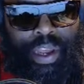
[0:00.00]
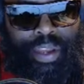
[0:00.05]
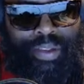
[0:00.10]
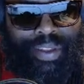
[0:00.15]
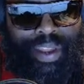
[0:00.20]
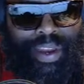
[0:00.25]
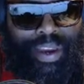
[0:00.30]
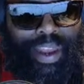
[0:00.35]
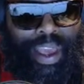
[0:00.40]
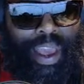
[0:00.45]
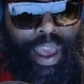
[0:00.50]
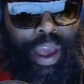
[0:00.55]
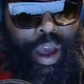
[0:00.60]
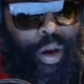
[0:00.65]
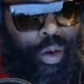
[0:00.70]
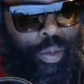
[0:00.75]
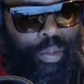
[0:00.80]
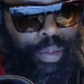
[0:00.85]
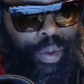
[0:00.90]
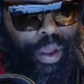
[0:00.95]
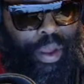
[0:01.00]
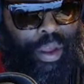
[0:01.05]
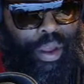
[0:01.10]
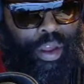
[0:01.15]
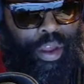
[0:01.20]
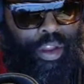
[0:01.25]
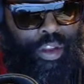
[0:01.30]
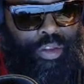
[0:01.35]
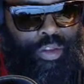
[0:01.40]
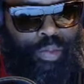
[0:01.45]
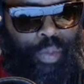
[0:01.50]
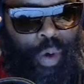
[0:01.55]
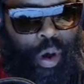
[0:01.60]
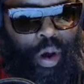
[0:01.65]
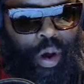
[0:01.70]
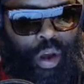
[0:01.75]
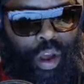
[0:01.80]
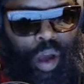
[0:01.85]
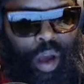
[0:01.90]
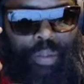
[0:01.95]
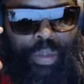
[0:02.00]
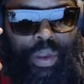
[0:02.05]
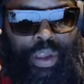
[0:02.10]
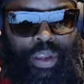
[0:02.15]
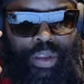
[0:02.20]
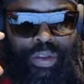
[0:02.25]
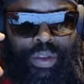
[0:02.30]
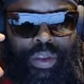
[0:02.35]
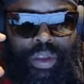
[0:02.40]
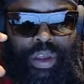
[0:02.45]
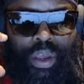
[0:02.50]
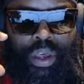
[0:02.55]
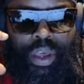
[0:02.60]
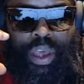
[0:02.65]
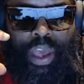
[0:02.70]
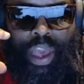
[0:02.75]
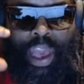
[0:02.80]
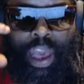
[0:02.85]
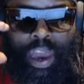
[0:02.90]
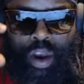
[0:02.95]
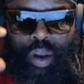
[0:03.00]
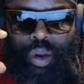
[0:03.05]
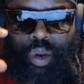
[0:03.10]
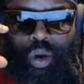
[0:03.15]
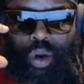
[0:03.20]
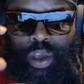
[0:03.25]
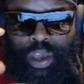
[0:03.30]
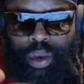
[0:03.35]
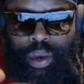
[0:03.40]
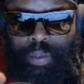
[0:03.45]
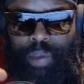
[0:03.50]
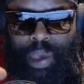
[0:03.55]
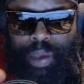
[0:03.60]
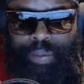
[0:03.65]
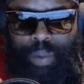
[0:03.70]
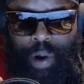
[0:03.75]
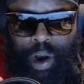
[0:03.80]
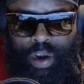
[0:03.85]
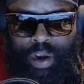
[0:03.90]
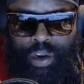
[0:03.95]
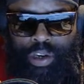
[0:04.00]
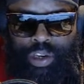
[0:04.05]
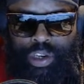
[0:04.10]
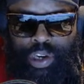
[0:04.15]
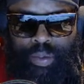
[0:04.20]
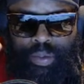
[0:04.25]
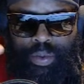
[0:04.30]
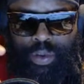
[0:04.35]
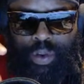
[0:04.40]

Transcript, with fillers: they said they help small companies and they're looking to make partnerships.